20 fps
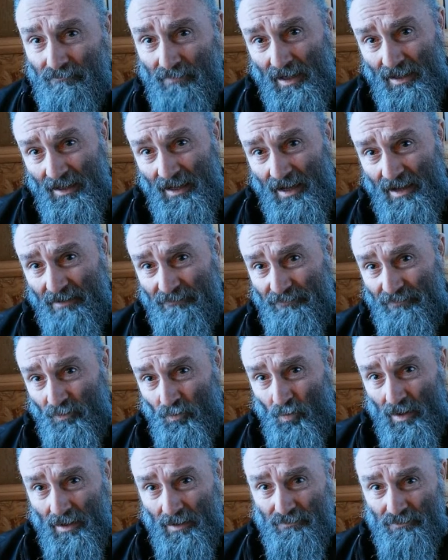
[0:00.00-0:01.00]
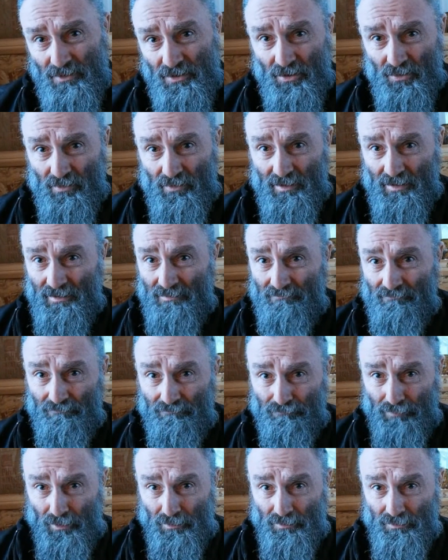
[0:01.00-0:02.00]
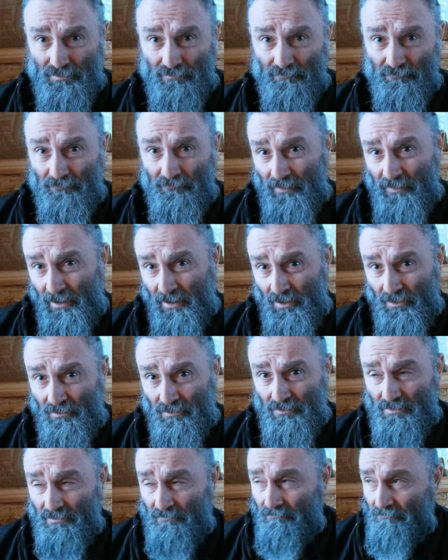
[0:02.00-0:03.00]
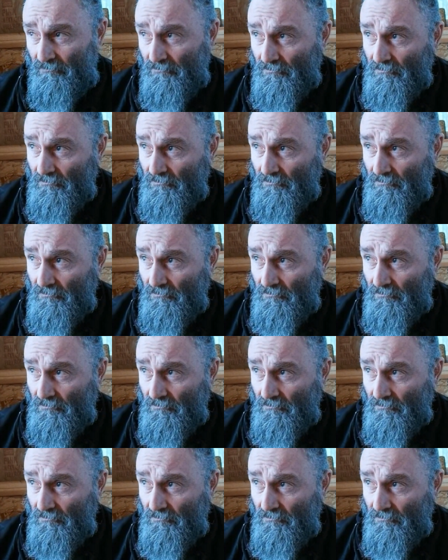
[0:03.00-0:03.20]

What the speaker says: my life and what I'm doing, and post videos,